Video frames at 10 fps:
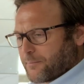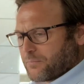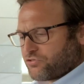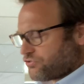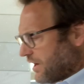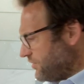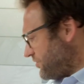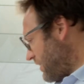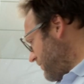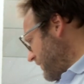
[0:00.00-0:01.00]
Strange
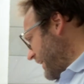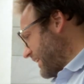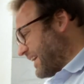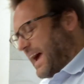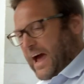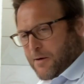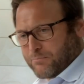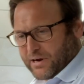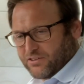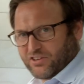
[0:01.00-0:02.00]
stuff like the
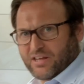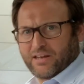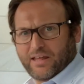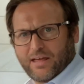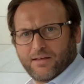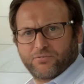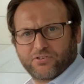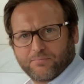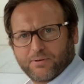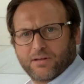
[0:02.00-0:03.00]
handbrake's hidden here for
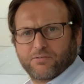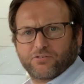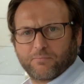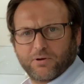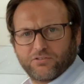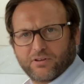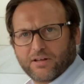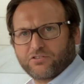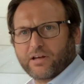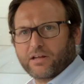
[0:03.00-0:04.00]
some reason.
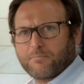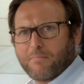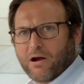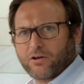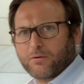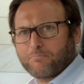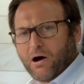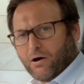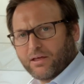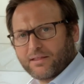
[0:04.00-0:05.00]
That's like an American
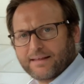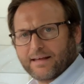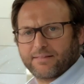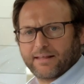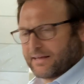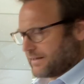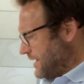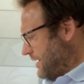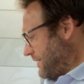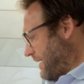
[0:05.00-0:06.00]
market thing, I think,
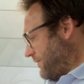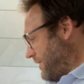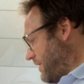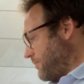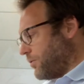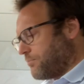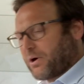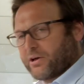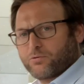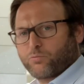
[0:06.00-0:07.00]
down here
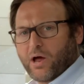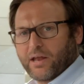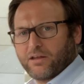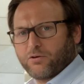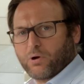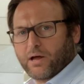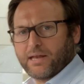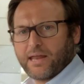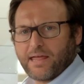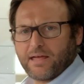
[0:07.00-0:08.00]
by your right
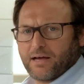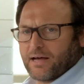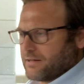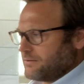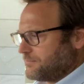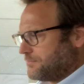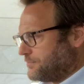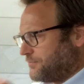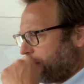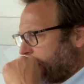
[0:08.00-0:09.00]
knee.
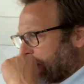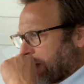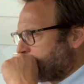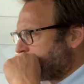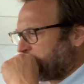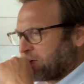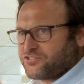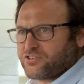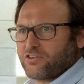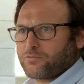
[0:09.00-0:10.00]
Very, very
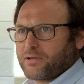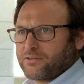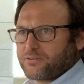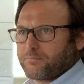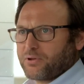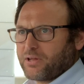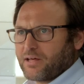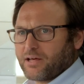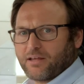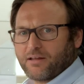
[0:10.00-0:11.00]
strange place to put
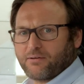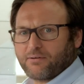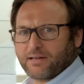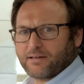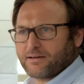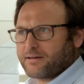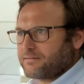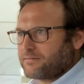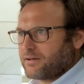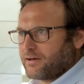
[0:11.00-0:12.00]
it.
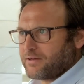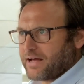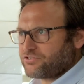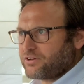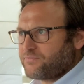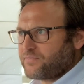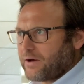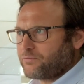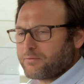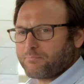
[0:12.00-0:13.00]
I actually
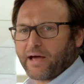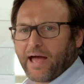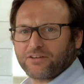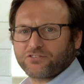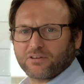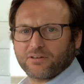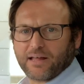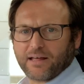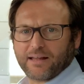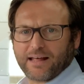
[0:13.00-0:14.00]
found it by
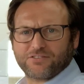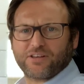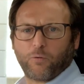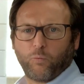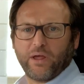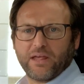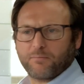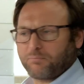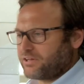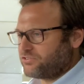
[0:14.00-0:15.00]
accident. That's how weird
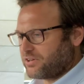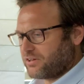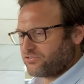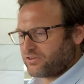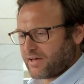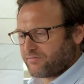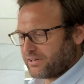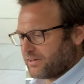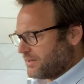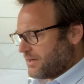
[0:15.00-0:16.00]
a place it is to have
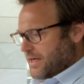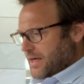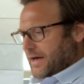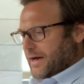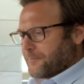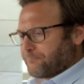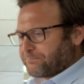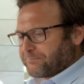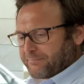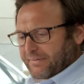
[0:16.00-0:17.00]
it.
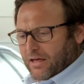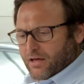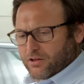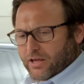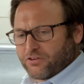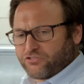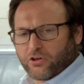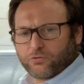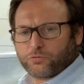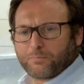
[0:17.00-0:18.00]

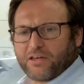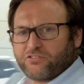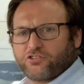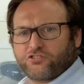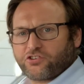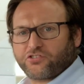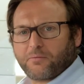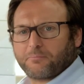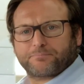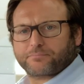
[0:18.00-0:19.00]
Internal space is just
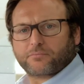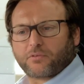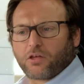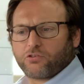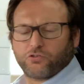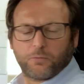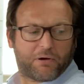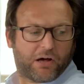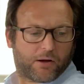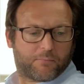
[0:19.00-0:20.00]

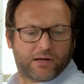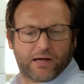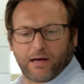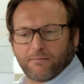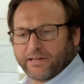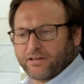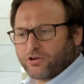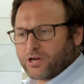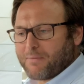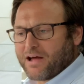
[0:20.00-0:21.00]
superb. I mean,
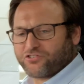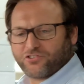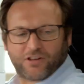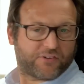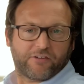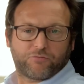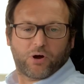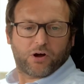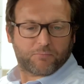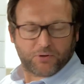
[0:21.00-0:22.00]
you can imagine 5
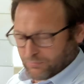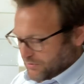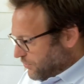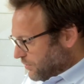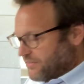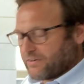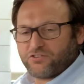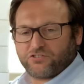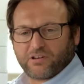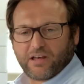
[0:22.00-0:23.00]
workmen with all of their
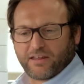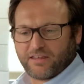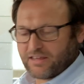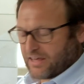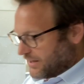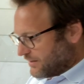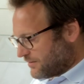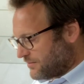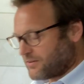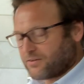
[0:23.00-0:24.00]
insulated kit
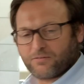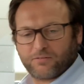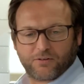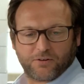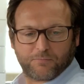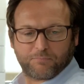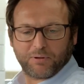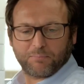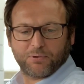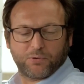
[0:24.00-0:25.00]
and
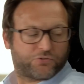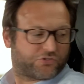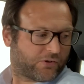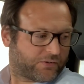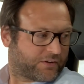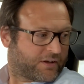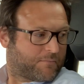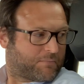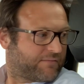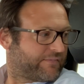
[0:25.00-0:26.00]
big boots on
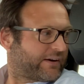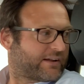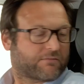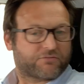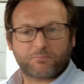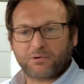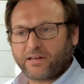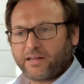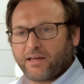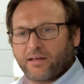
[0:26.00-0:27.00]
being very comfortable
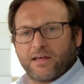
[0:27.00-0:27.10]
in here.